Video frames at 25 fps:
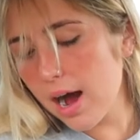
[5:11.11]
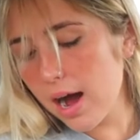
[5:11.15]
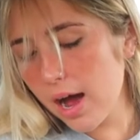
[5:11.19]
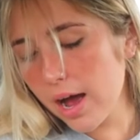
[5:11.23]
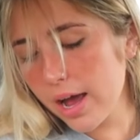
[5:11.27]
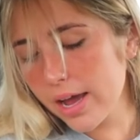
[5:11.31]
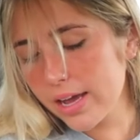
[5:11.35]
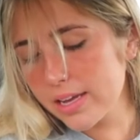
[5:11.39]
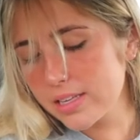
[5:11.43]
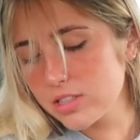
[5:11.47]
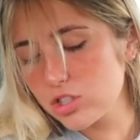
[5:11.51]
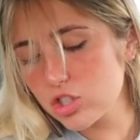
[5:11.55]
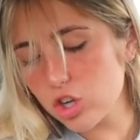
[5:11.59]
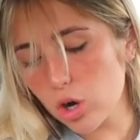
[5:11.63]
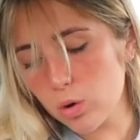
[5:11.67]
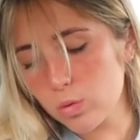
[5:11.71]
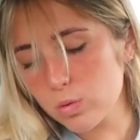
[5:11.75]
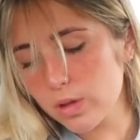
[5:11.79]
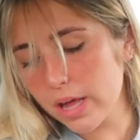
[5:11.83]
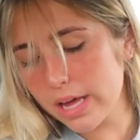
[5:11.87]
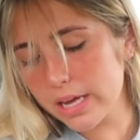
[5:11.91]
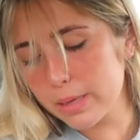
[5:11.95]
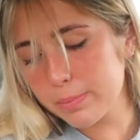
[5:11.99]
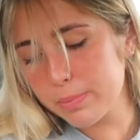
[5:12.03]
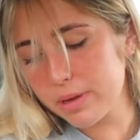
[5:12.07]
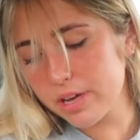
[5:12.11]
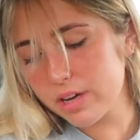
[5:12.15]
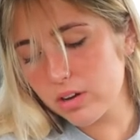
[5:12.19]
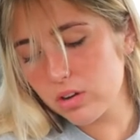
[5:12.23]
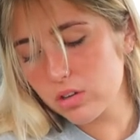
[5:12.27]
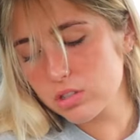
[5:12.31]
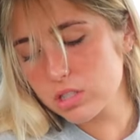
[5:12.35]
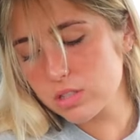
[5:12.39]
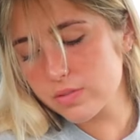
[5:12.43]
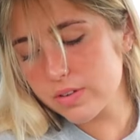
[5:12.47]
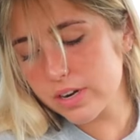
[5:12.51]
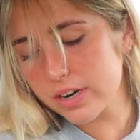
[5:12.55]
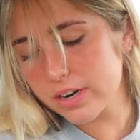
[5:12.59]
I don't like
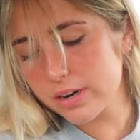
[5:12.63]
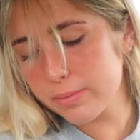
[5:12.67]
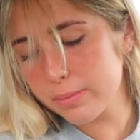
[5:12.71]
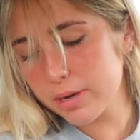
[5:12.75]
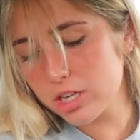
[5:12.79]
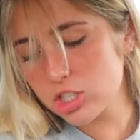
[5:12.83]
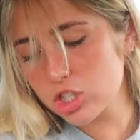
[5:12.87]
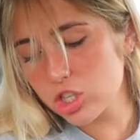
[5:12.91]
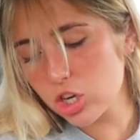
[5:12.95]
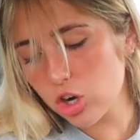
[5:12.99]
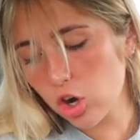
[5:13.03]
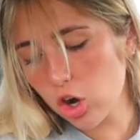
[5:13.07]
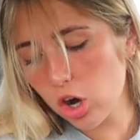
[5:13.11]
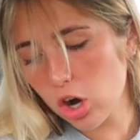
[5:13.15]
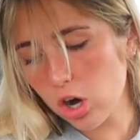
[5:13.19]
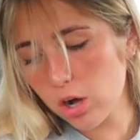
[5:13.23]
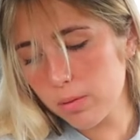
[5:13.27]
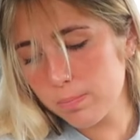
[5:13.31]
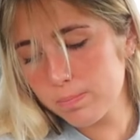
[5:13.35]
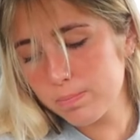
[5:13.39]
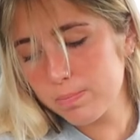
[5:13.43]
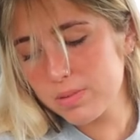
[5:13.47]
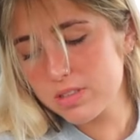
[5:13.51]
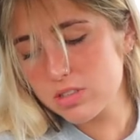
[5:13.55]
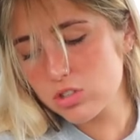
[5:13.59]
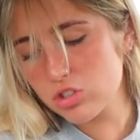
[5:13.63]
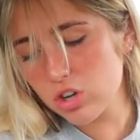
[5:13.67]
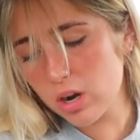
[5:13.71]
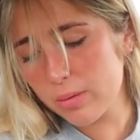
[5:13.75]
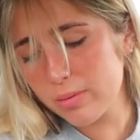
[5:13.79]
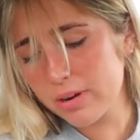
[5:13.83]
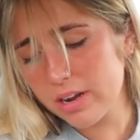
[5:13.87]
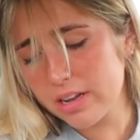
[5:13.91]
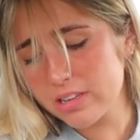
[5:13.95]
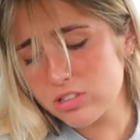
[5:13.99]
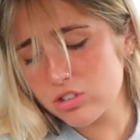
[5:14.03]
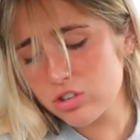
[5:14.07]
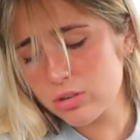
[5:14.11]
pickles very much at all, but
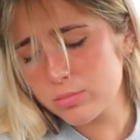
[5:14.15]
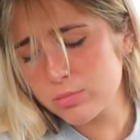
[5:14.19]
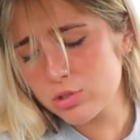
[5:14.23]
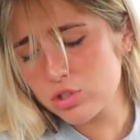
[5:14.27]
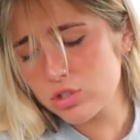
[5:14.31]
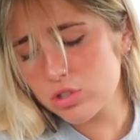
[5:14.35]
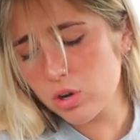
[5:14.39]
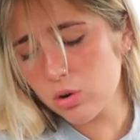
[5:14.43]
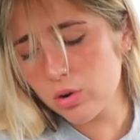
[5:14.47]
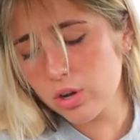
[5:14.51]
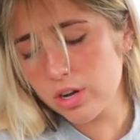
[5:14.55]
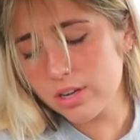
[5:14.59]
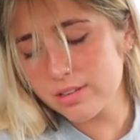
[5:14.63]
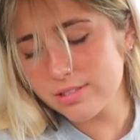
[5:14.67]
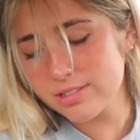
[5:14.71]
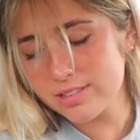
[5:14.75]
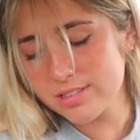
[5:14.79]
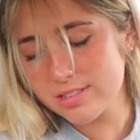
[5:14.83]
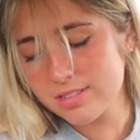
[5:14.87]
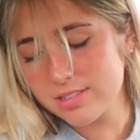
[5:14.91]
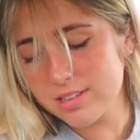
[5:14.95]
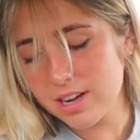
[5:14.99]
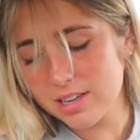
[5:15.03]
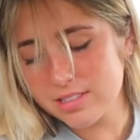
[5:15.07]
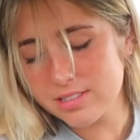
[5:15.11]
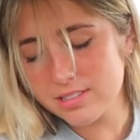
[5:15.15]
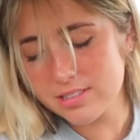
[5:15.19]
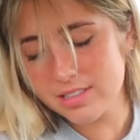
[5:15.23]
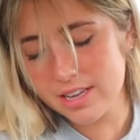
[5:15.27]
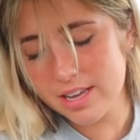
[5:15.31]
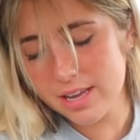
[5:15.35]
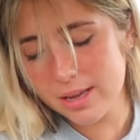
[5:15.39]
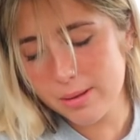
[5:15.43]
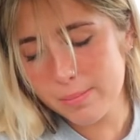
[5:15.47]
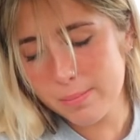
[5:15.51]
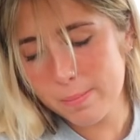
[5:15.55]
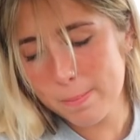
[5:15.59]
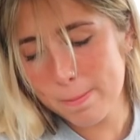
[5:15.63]
strawberry ice cream is so good.
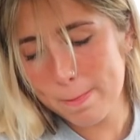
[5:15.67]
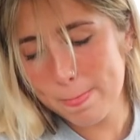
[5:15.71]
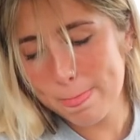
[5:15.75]
Disgusting.